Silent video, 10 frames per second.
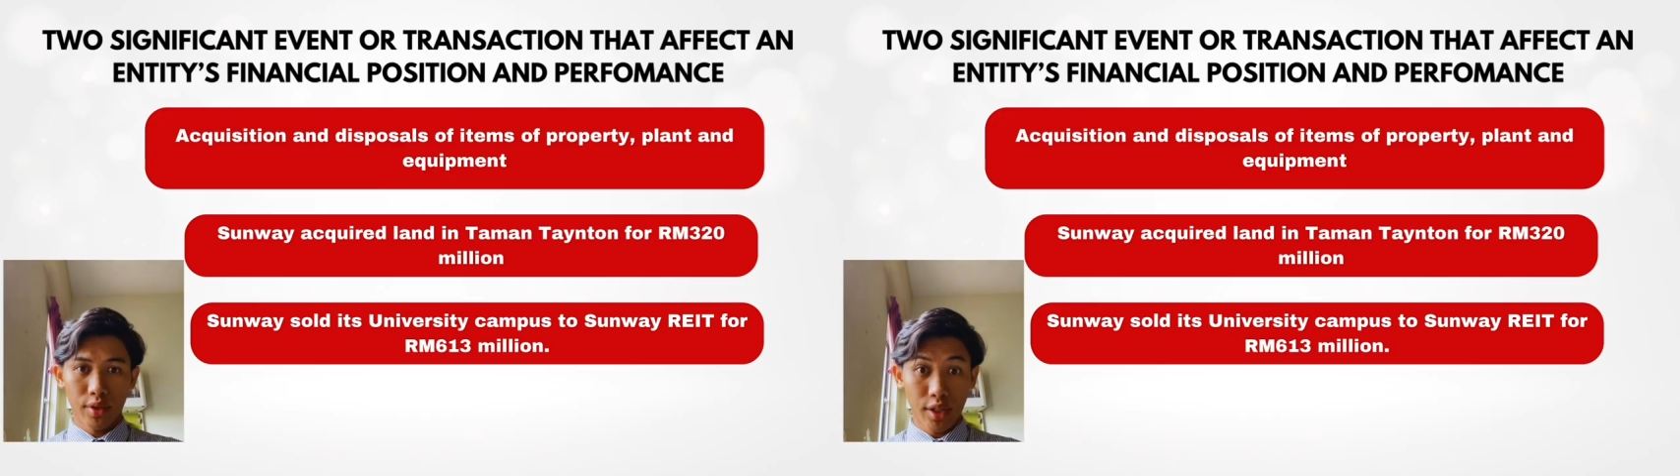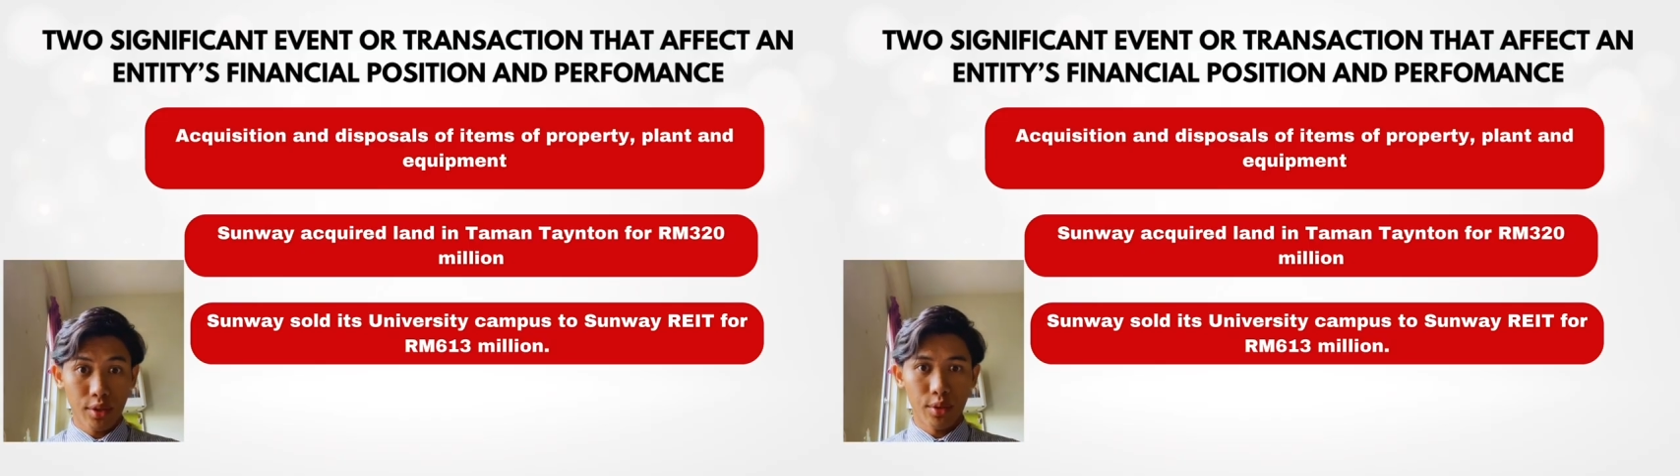
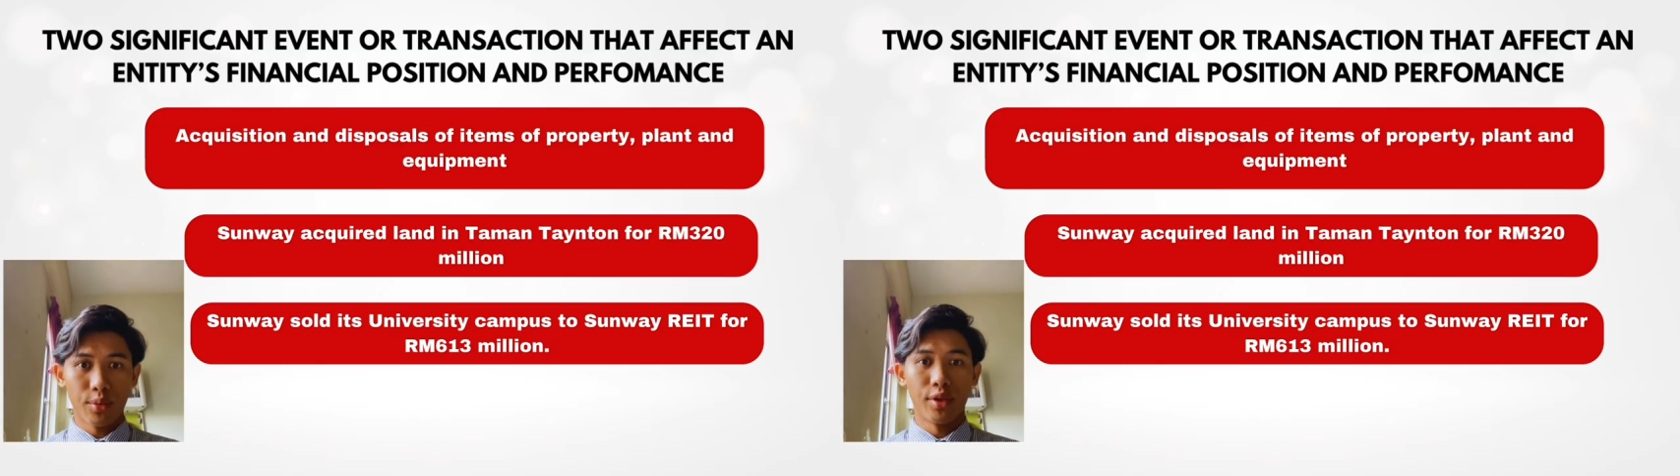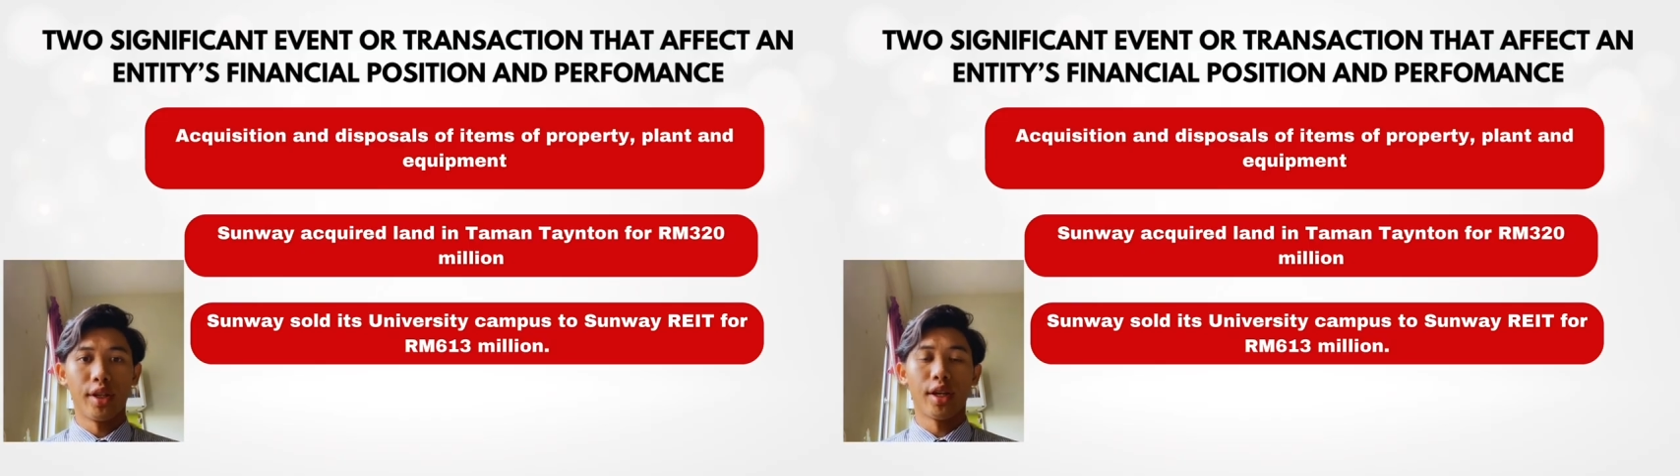very good
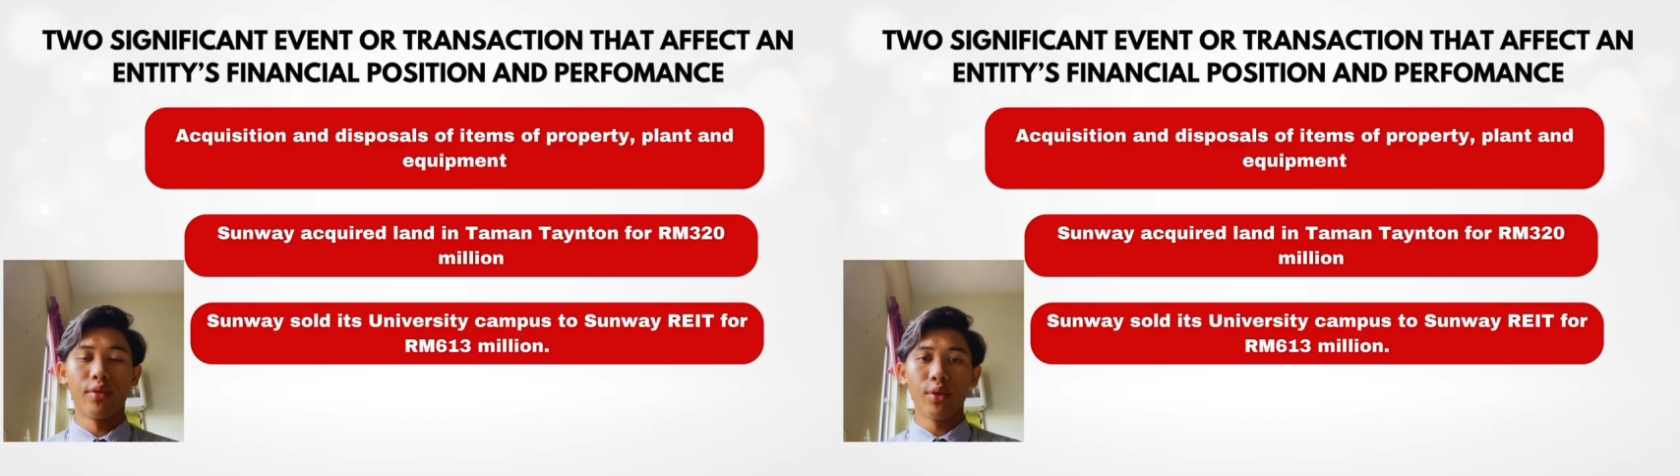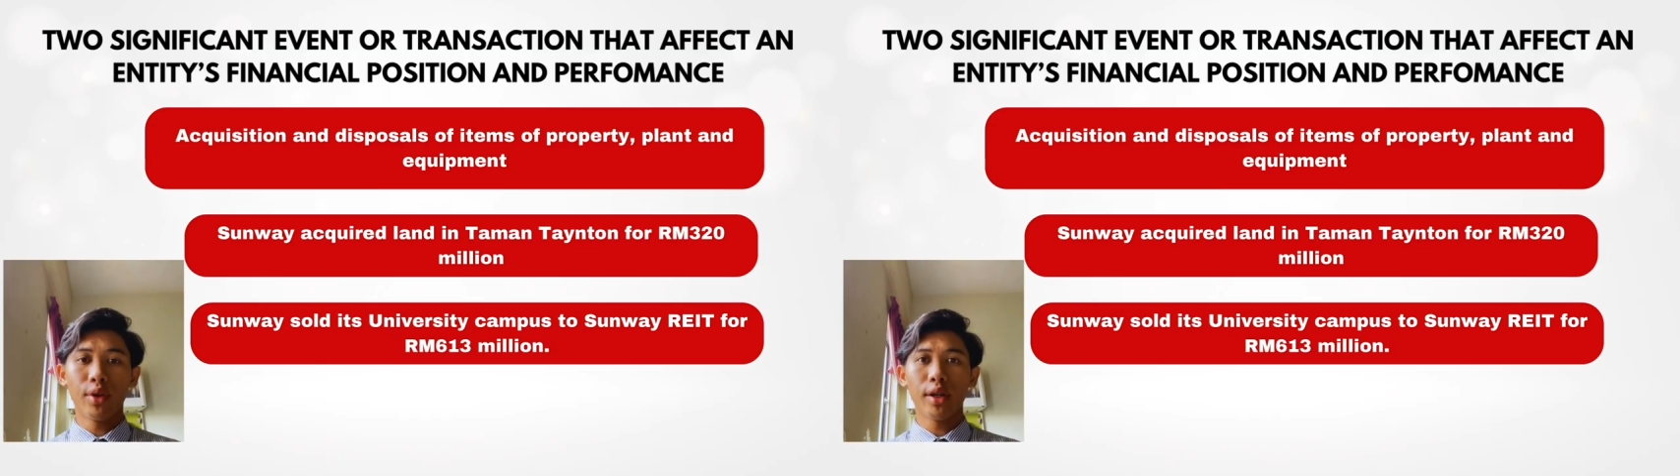morning
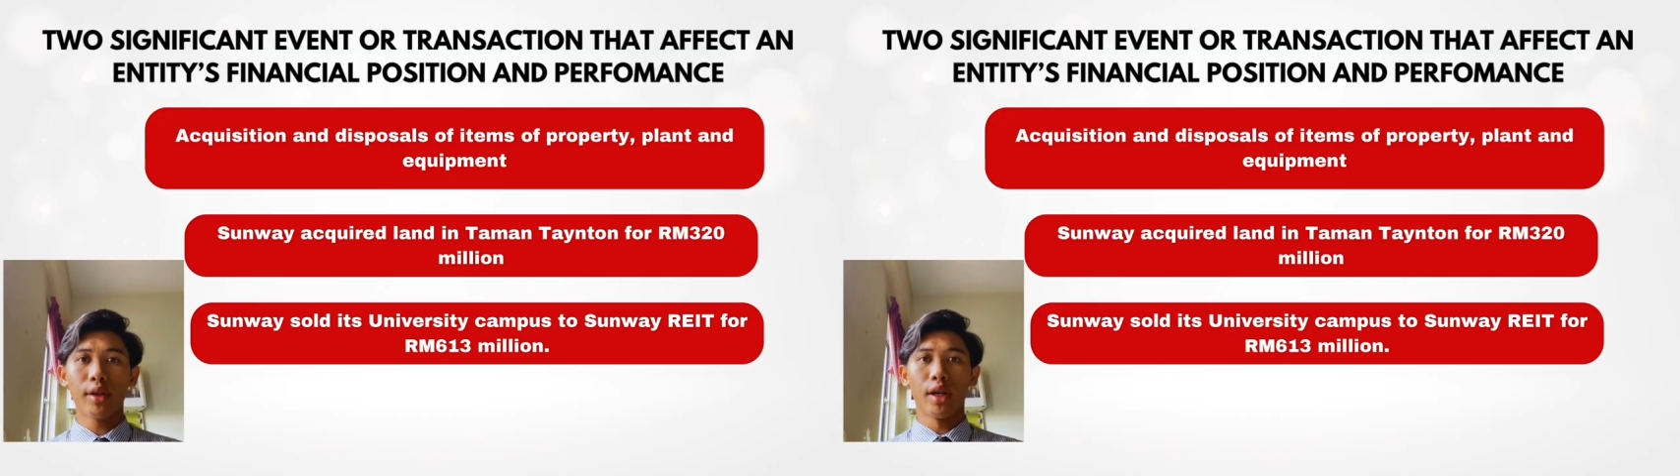everyone,